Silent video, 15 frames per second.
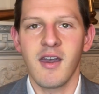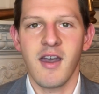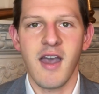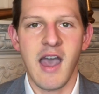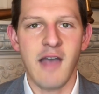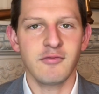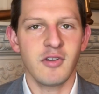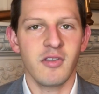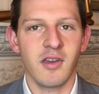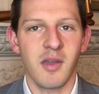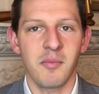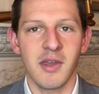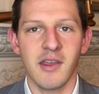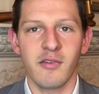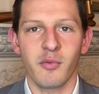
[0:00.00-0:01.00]
After the
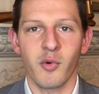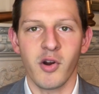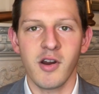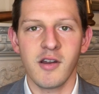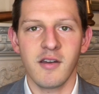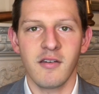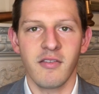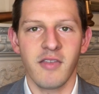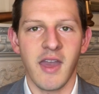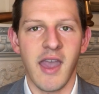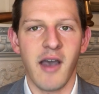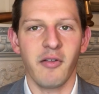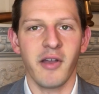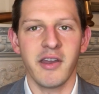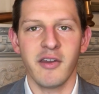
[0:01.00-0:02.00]
committee's work, they
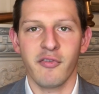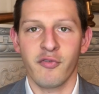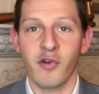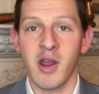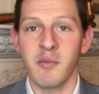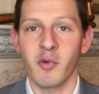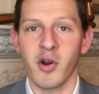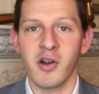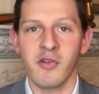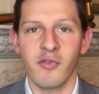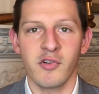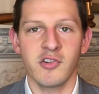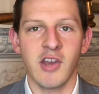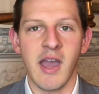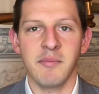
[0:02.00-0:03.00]
outlined a framework for
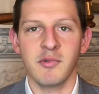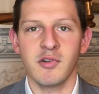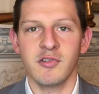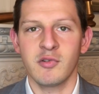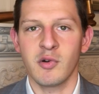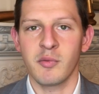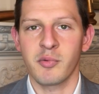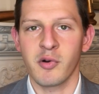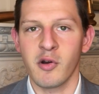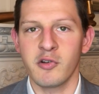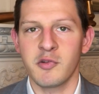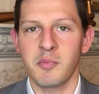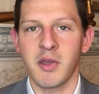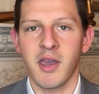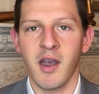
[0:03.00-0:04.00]
chapters to
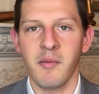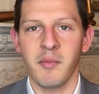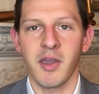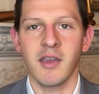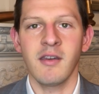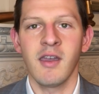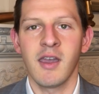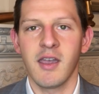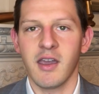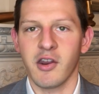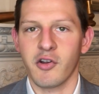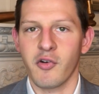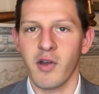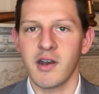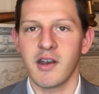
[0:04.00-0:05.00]
approach becoming an
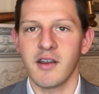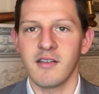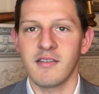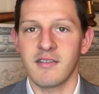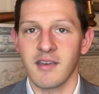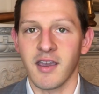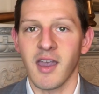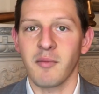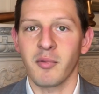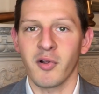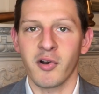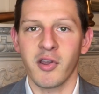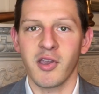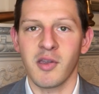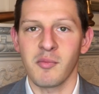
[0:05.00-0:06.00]
accredited SigEp
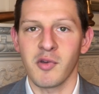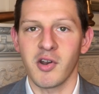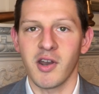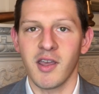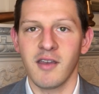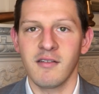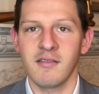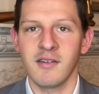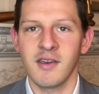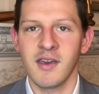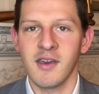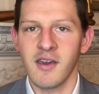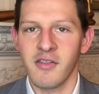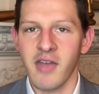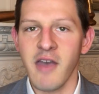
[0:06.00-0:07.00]
Learning Community.
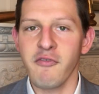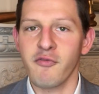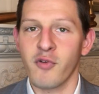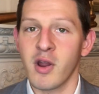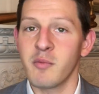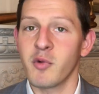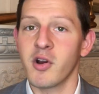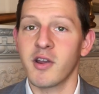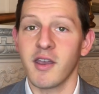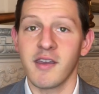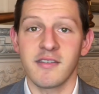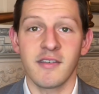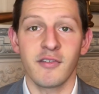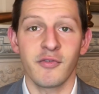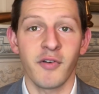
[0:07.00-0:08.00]
That framework is
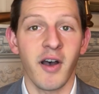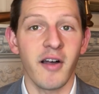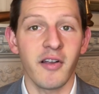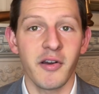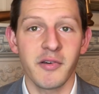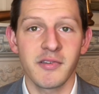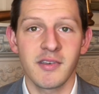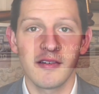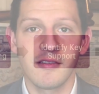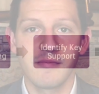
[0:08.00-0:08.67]
as follows.